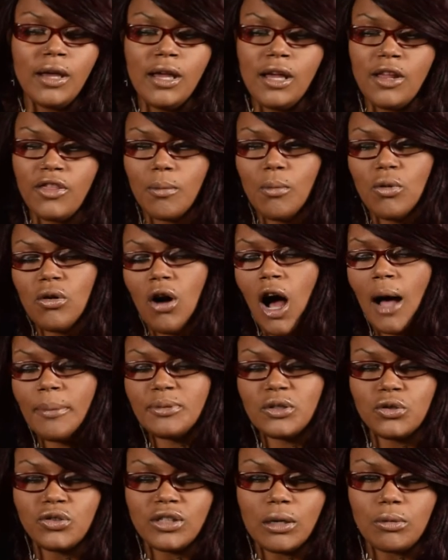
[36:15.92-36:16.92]
The more
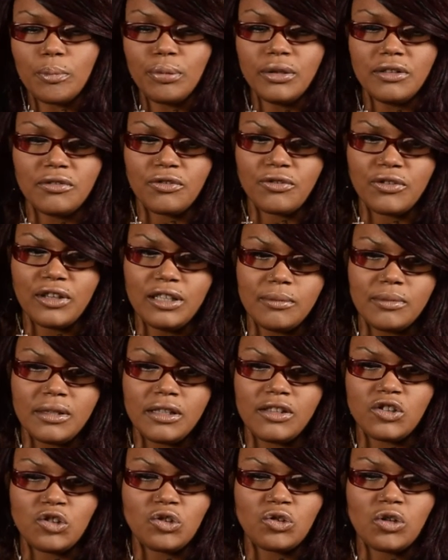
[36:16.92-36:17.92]
obstacles that were put in front of me, the
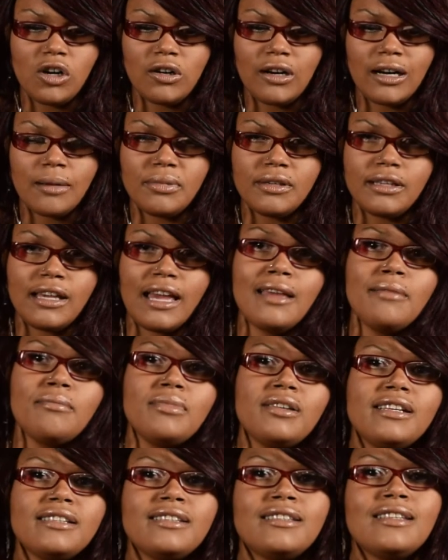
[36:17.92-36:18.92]
stronger I became,
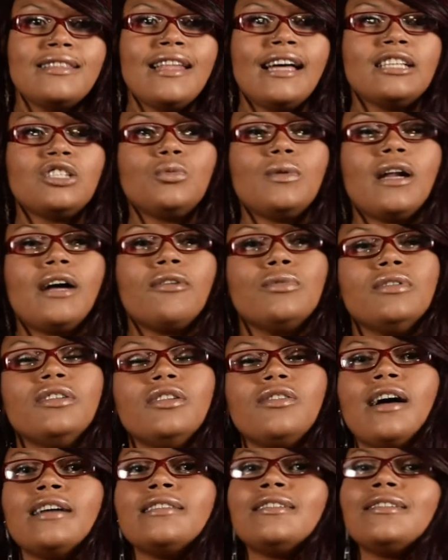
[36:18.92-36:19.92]
because then that's when I
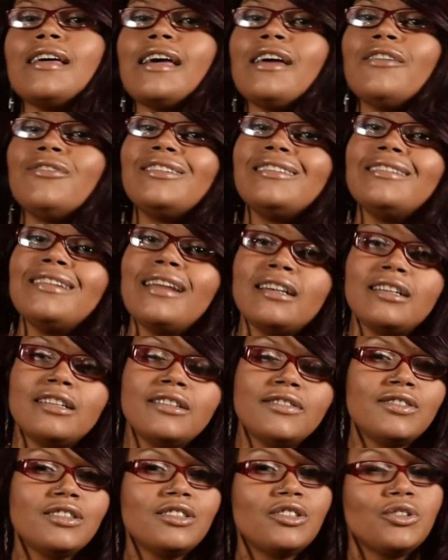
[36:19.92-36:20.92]
realized to every negative
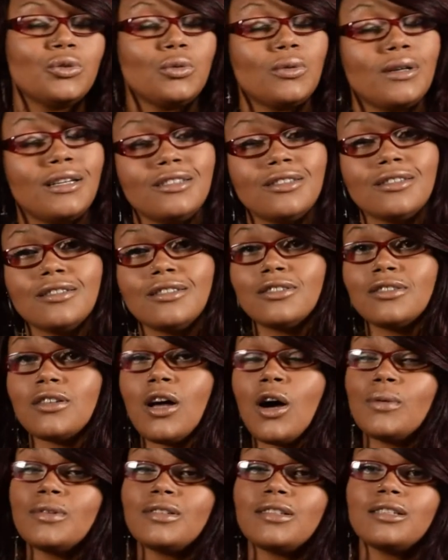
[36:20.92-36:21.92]
situation, there's
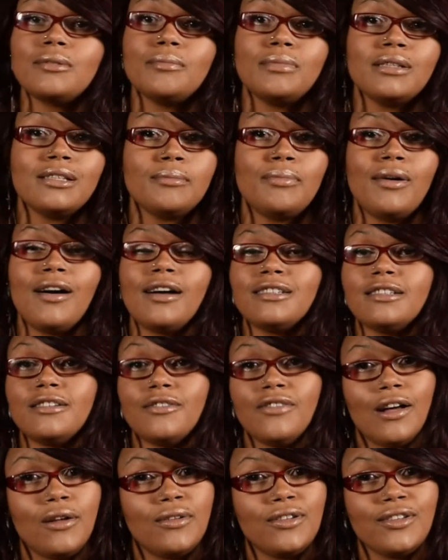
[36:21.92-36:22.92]
always gonna be a positive
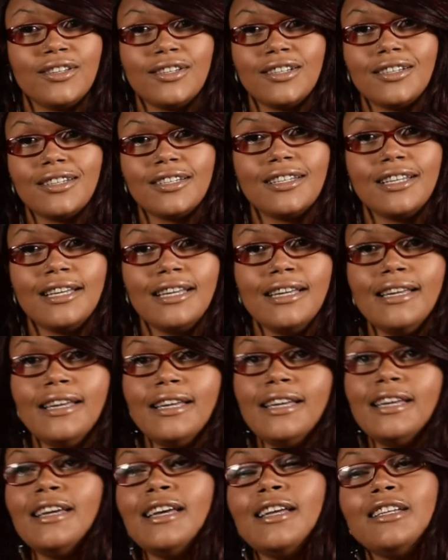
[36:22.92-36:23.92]
outlook.
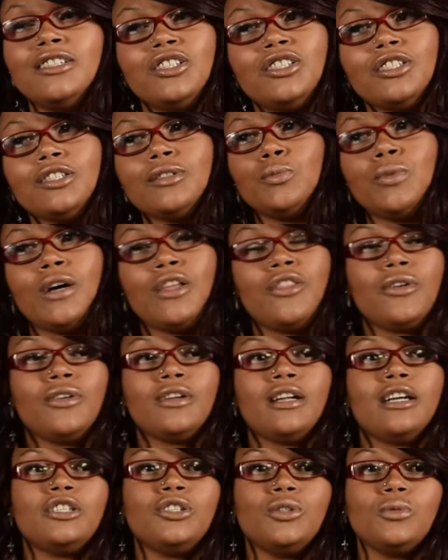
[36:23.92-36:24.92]
It's just whether or
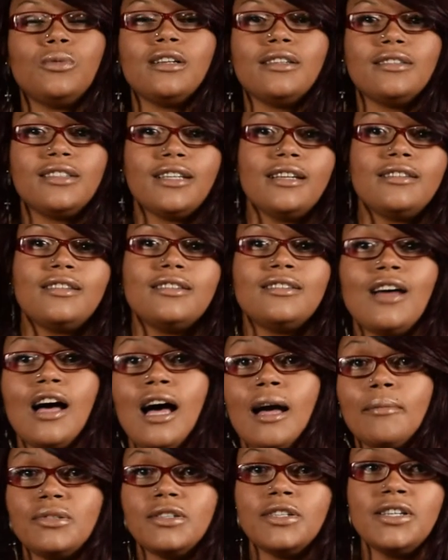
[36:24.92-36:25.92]
not you wanna take the
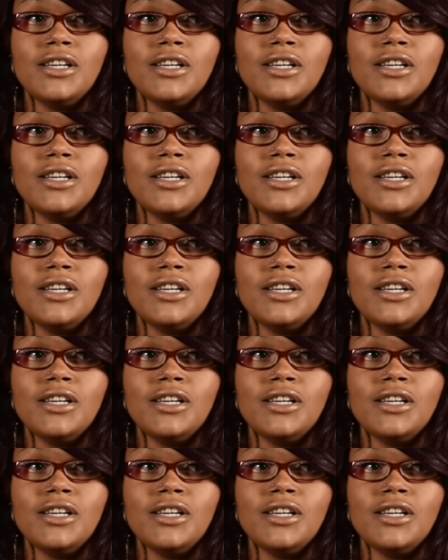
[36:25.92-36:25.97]
time to